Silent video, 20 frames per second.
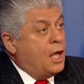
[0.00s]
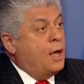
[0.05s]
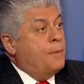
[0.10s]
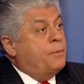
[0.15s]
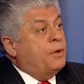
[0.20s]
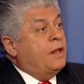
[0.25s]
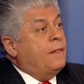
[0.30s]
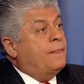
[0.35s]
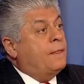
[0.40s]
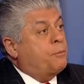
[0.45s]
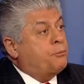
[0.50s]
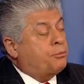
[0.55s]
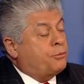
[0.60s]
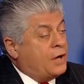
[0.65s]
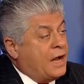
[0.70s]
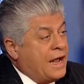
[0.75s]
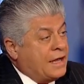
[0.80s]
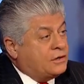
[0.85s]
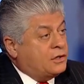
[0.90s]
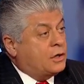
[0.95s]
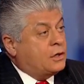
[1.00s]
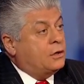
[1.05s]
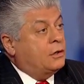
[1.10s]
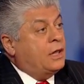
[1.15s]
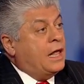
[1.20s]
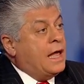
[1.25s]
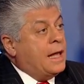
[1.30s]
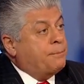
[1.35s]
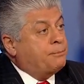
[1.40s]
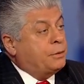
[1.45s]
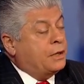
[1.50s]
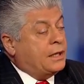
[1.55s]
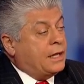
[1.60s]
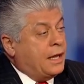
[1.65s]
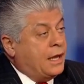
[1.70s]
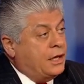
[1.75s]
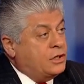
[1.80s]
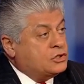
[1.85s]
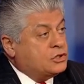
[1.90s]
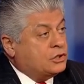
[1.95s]
But in the practical
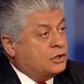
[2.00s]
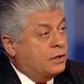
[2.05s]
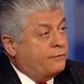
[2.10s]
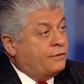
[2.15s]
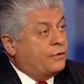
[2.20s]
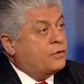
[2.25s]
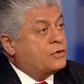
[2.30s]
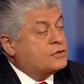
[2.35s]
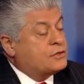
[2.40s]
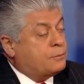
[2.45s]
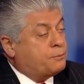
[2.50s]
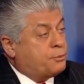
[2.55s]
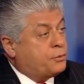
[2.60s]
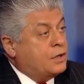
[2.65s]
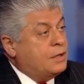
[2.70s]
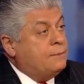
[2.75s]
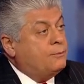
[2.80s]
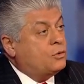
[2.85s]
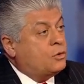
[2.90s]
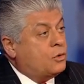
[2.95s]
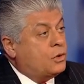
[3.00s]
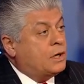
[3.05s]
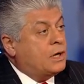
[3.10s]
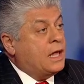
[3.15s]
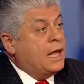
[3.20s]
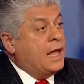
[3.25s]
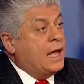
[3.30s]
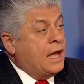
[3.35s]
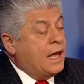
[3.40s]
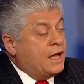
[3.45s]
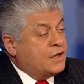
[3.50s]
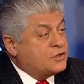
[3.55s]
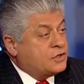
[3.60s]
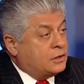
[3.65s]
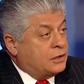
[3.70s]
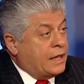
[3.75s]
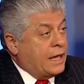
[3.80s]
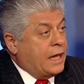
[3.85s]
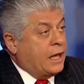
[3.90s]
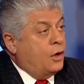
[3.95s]
application of it, the Supreme Court has
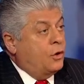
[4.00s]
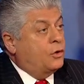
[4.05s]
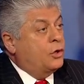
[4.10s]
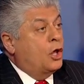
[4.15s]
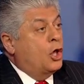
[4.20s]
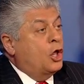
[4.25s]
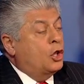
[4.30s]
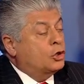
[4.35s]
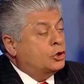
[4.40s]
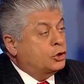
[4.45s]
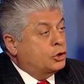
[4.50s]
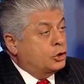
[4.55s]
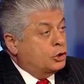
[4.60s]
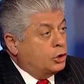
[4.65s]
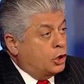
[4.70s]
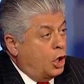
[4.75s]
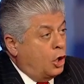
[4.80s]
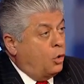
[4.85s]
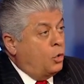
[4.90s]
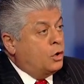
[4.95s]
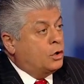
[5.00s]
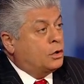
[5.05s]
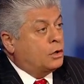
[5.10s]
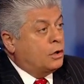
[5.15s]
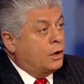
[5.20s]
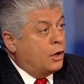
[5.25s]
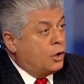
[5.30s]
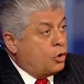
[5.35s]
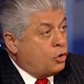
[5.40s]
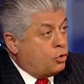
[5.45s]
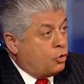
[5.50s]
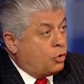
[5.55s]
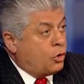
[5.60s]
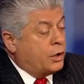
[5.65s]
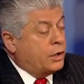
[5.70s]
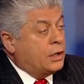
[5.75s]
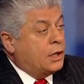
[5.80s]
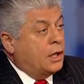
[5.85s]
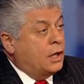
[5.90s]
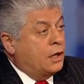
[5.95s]
allowed lower
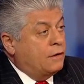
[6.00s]
court